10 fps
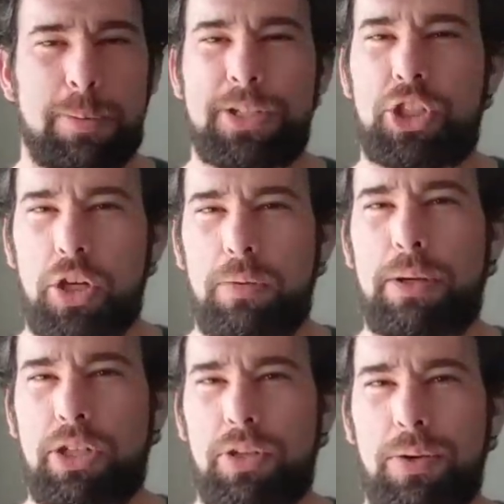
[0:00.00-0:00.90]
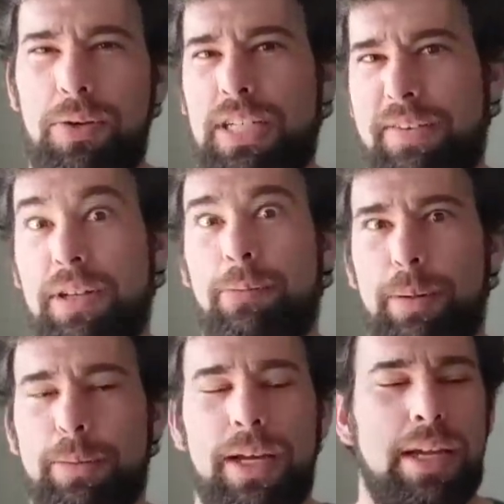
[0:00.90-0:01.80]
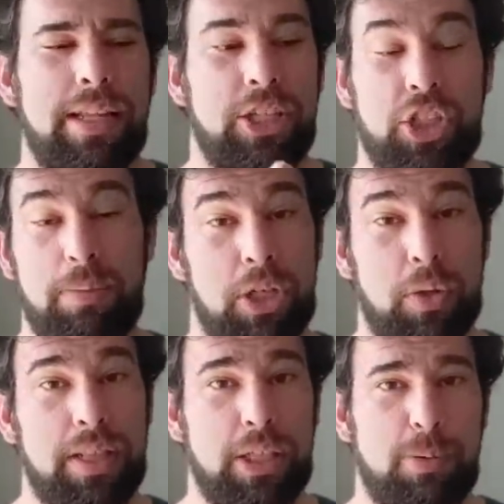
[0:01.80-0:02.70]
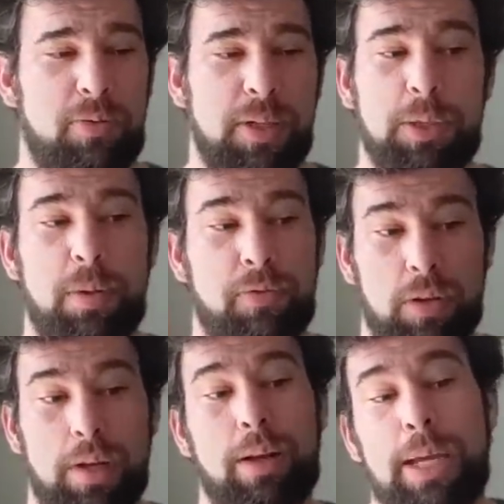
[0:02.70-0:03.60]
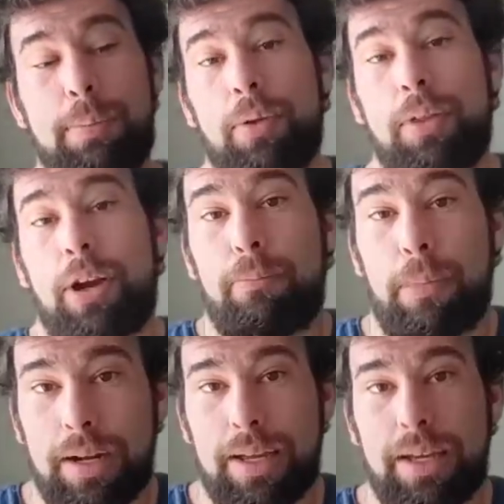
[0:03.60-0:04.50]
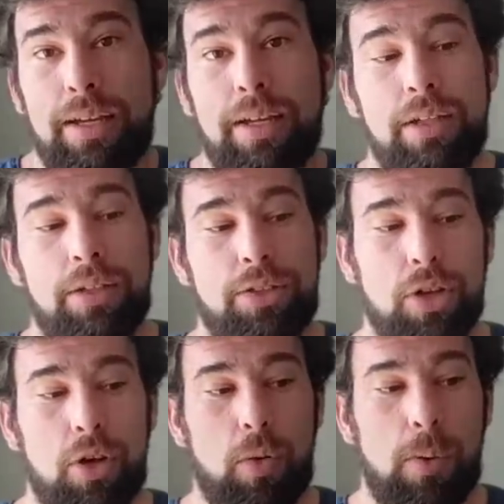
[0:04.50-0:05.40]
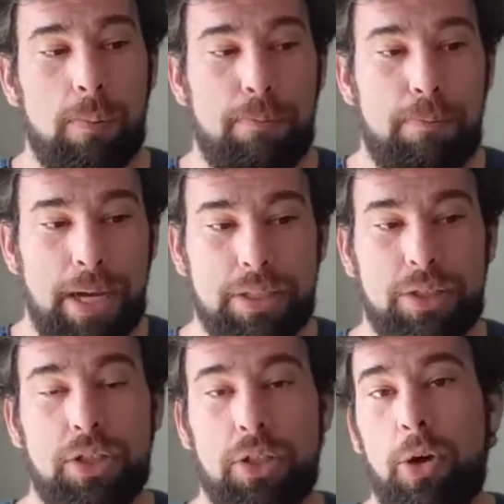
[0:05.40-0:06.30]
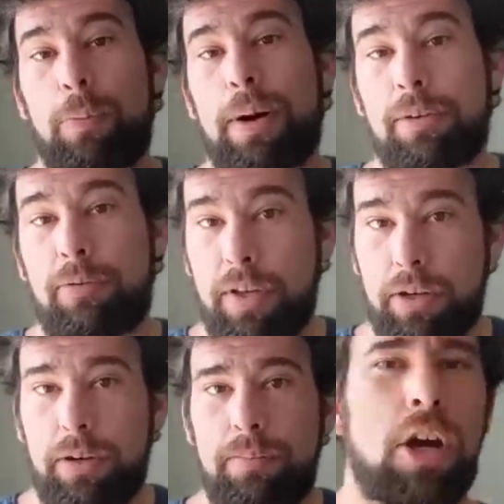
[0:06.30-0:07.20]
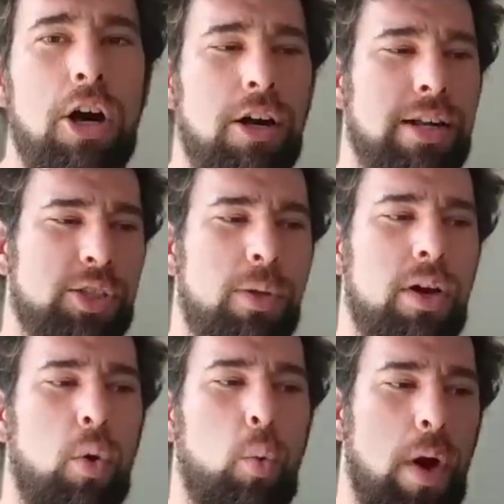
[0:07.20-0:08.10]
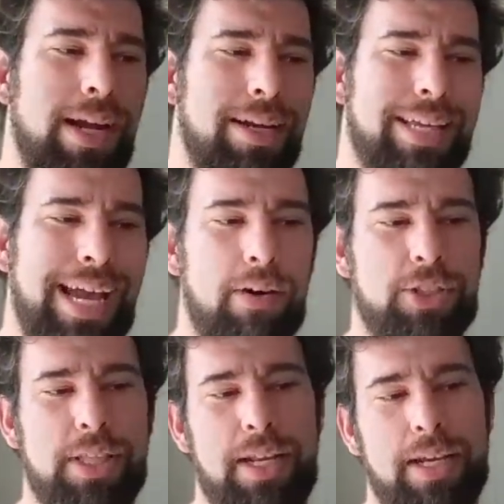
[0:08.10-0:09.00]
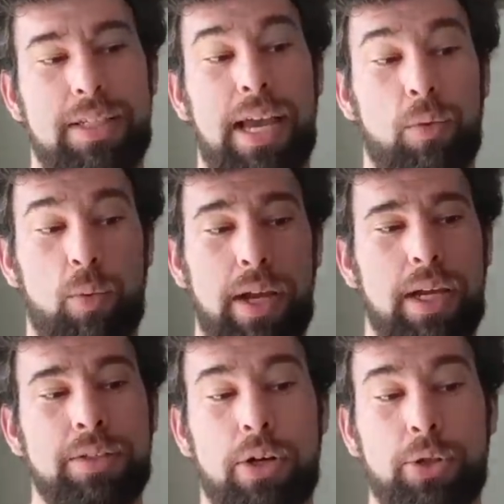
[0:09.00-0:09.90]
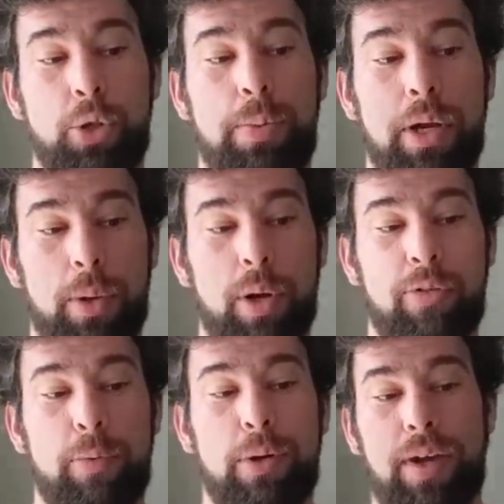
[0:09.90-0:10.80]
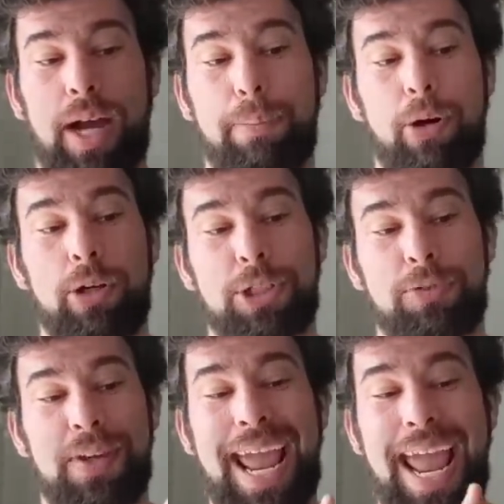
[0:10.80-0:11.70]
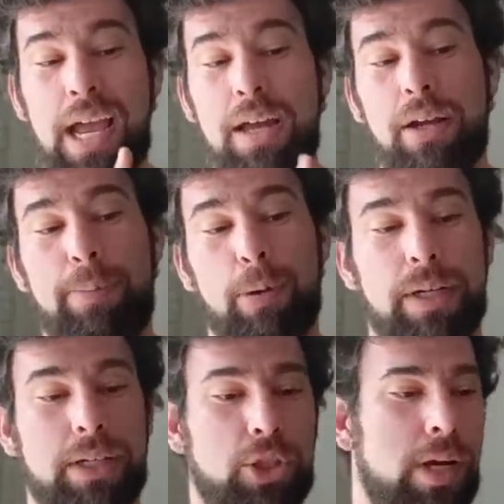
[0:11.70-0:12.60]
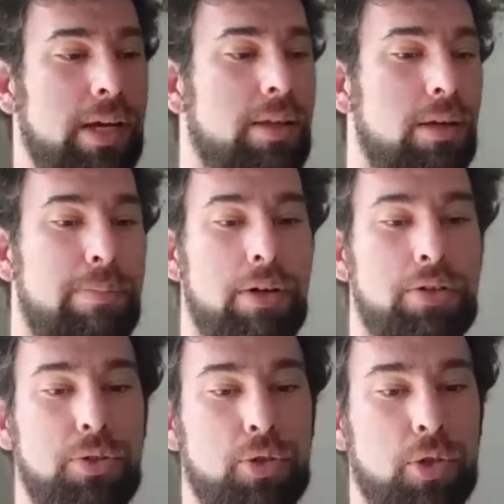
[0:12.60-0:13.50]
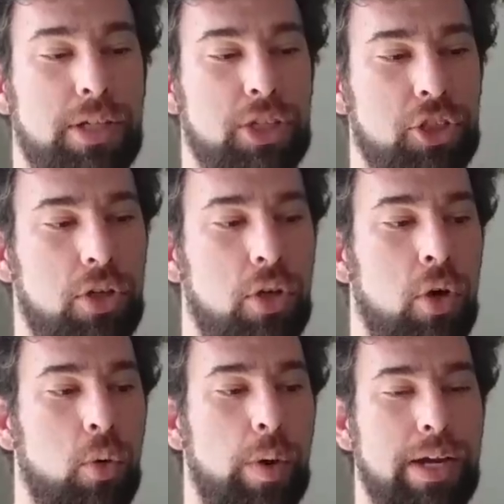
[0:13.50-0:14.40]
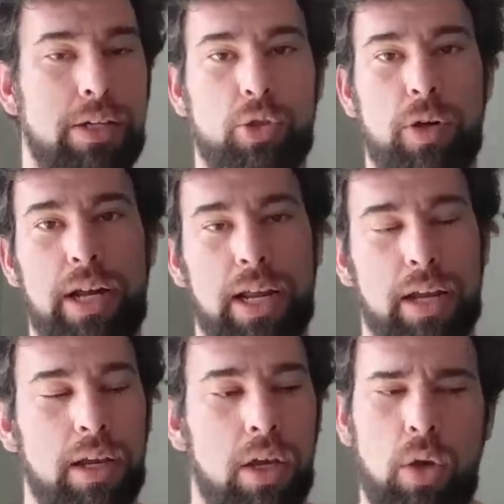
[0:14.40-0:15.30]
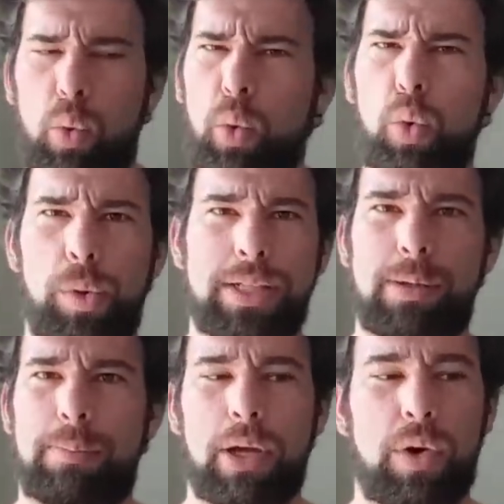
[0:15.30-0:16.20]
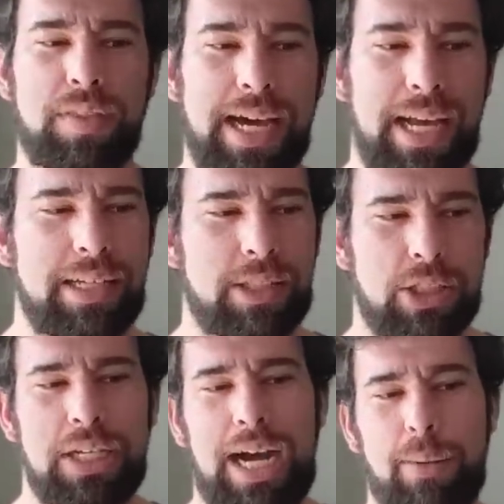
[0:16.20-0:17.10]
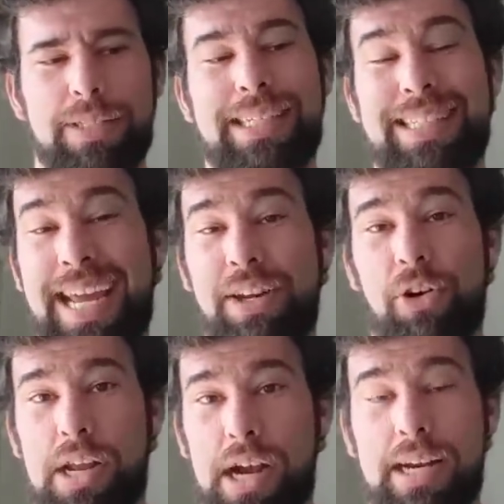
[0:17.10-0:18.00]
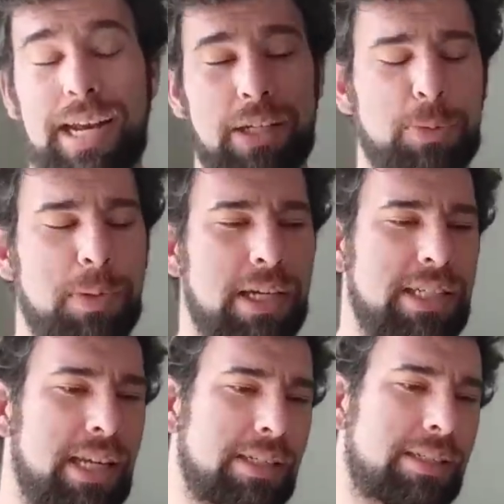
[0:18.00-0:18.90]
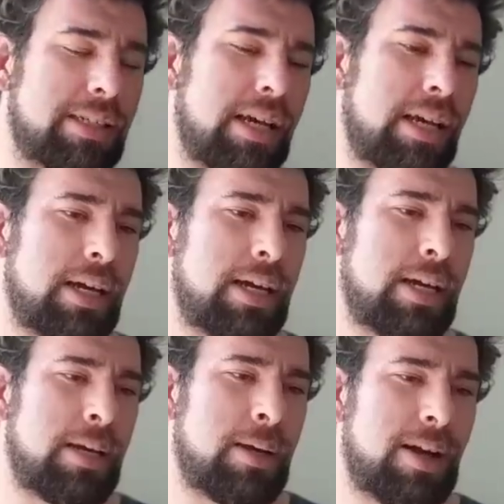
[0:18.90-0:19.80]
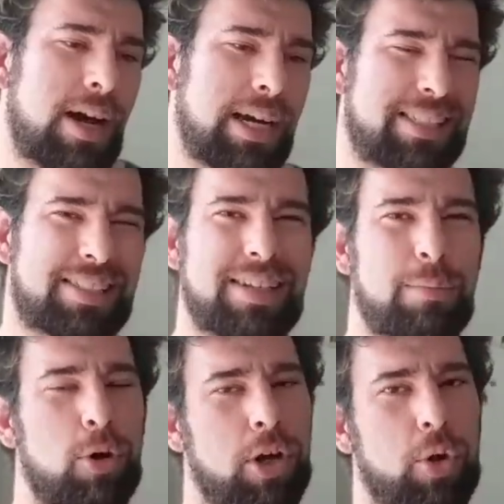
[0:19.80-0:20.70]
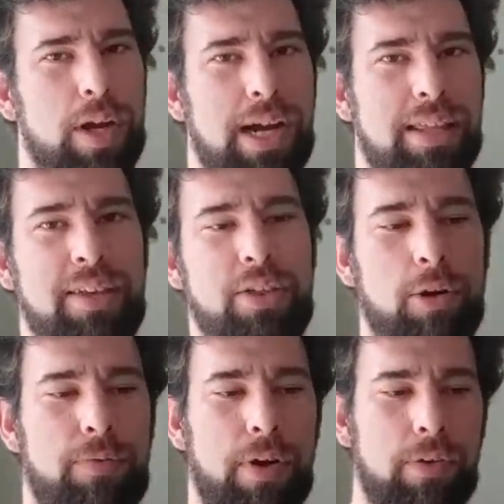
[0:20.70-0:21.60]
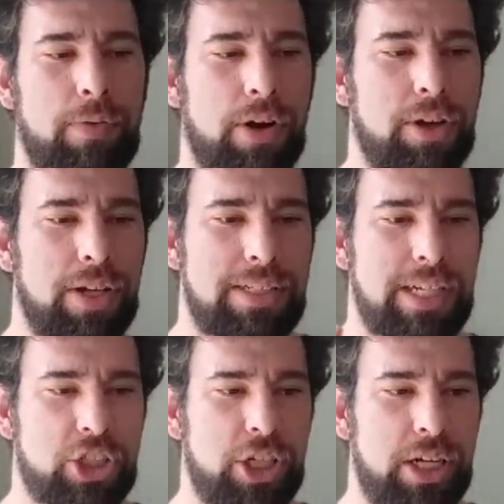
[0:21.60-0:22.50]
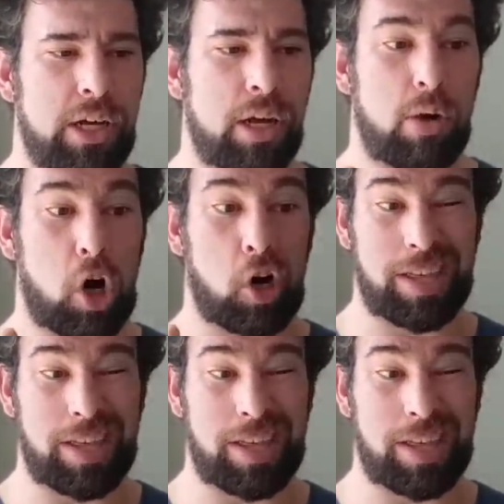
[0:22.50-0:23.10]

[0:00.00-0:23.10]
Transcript: shouldn't be doing these movements, but for a lot of people, they are money, so best to go by feel. All right, next one. Weighted calisthenics and rings are superior for both hypertrophy and upper body strength compared to traditional weight training. Ooh, that's a big one. That is, I would say it's an 8 or a 9 out of spiciness. I somewhat agree. I think they're a very, very good addition. Are